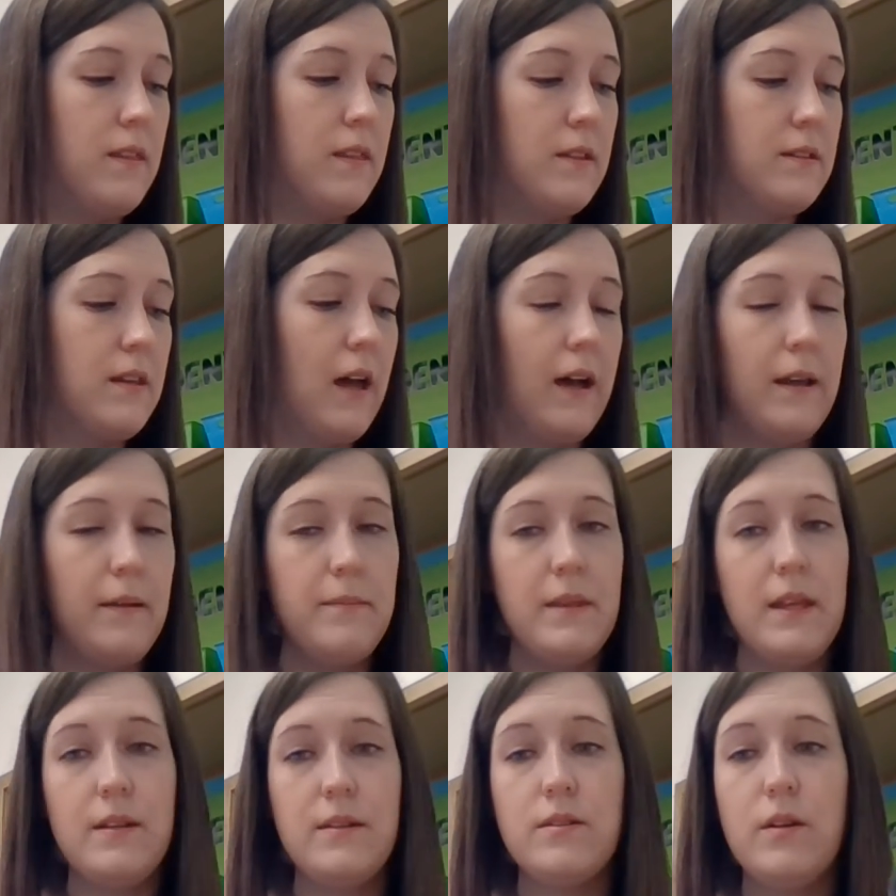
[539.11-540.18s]
The time
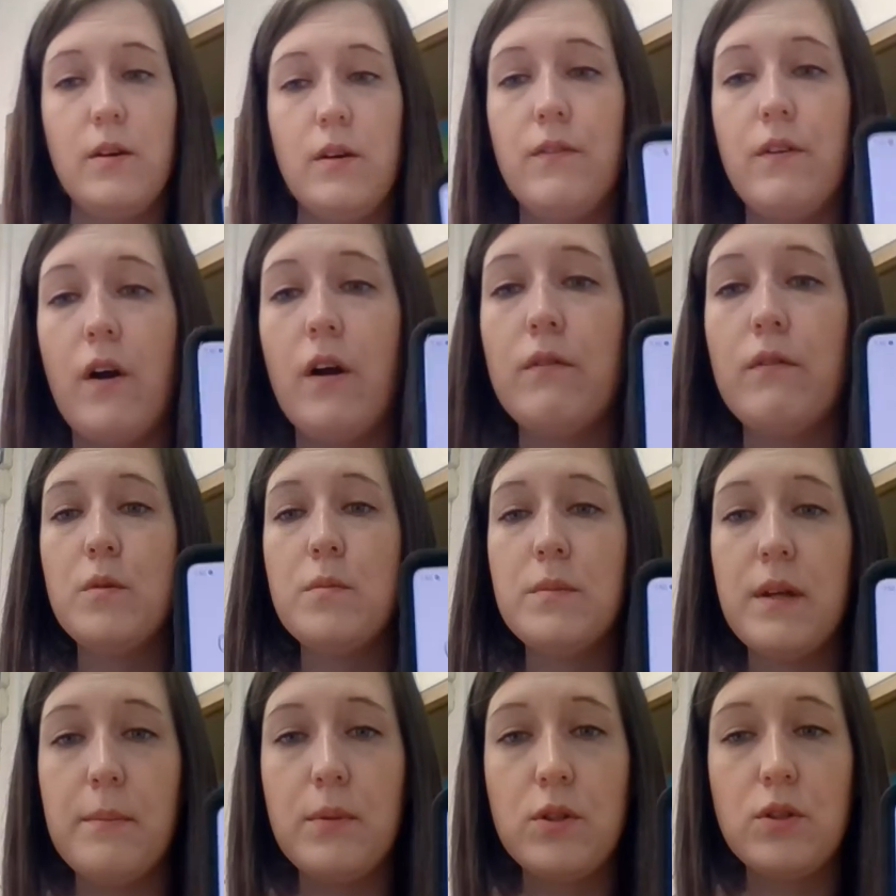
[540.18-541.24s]
that it took for room
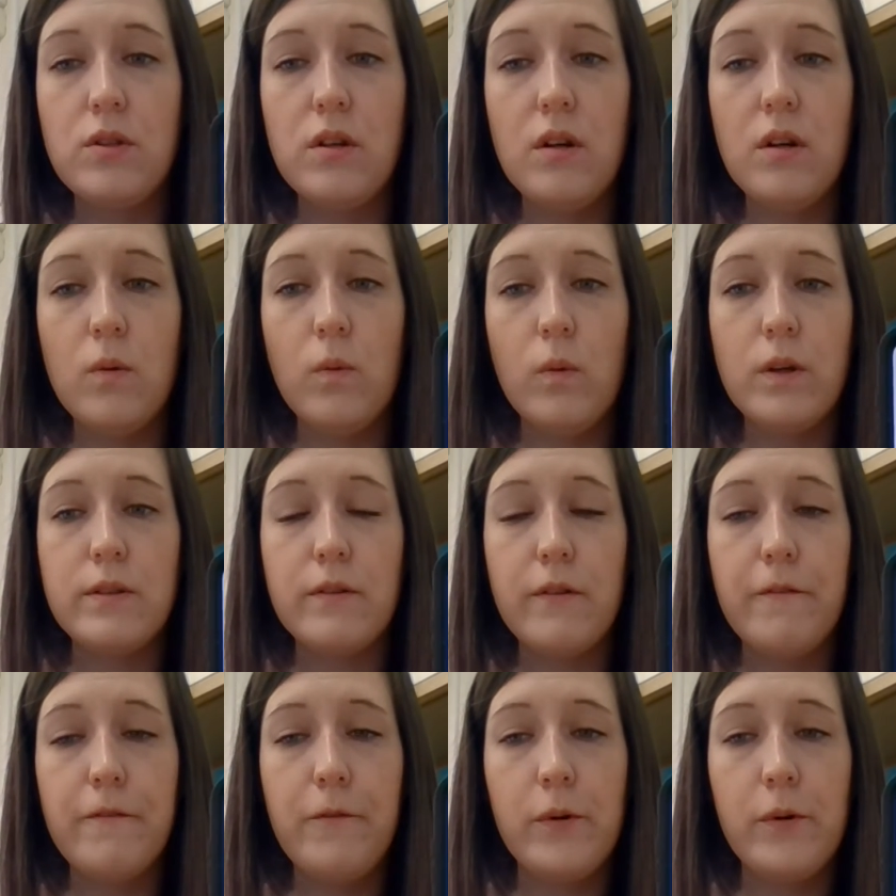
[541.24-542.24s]
temperature was